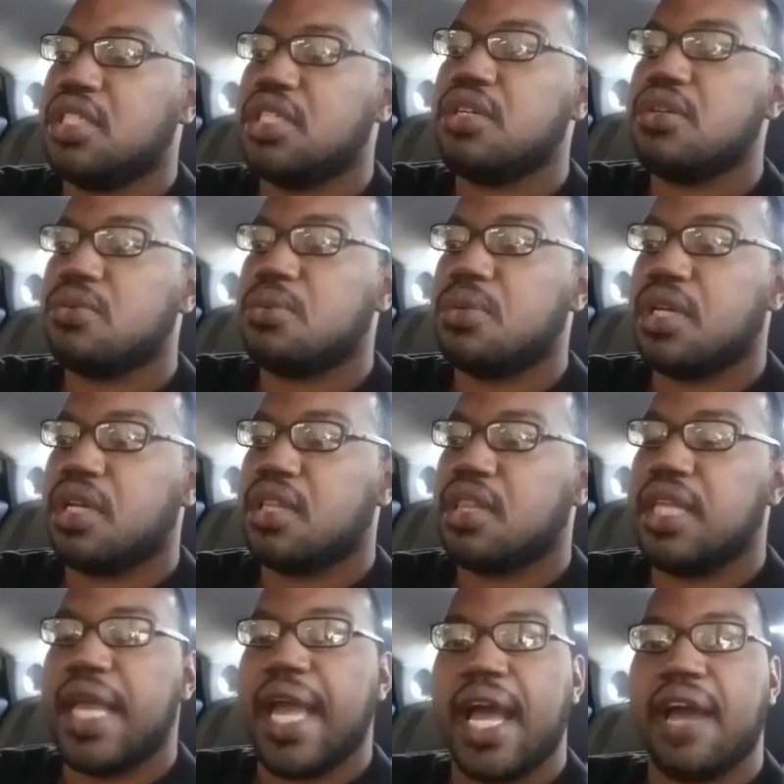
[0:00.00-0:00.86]
deal
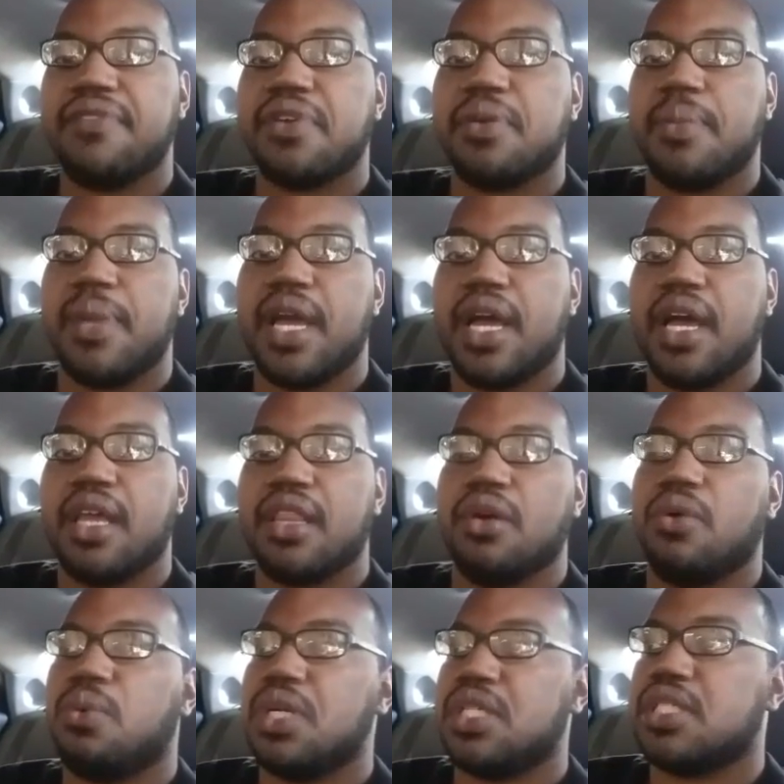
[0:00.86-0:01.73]
with the
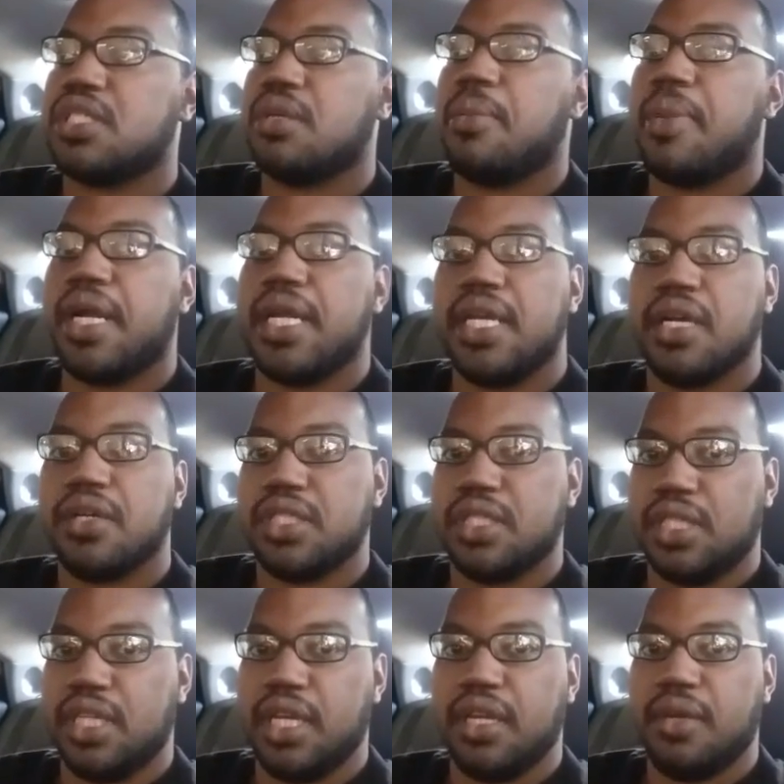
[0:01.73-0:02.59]
aftermath of what somebody
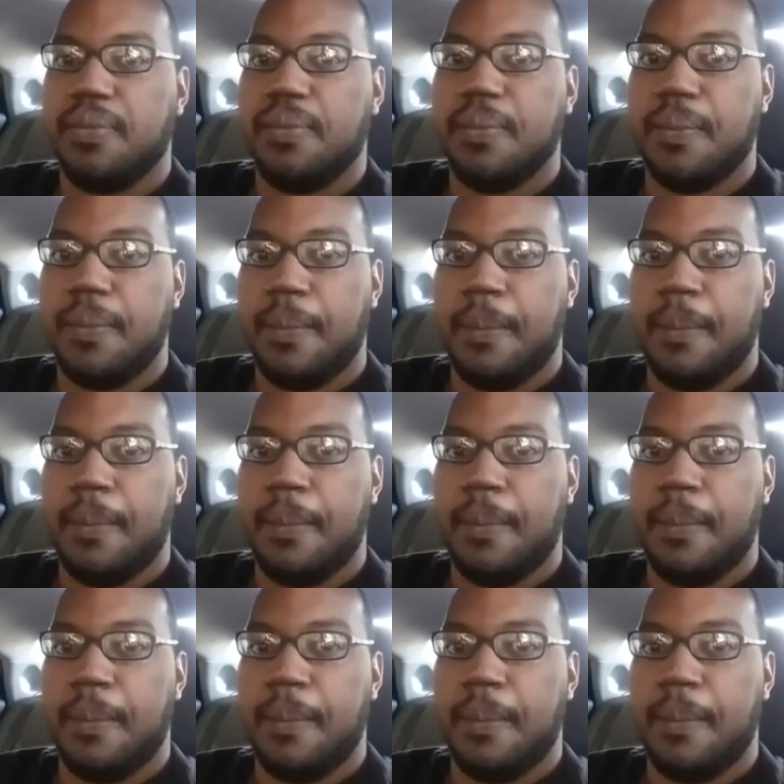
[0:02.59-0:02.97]
else did.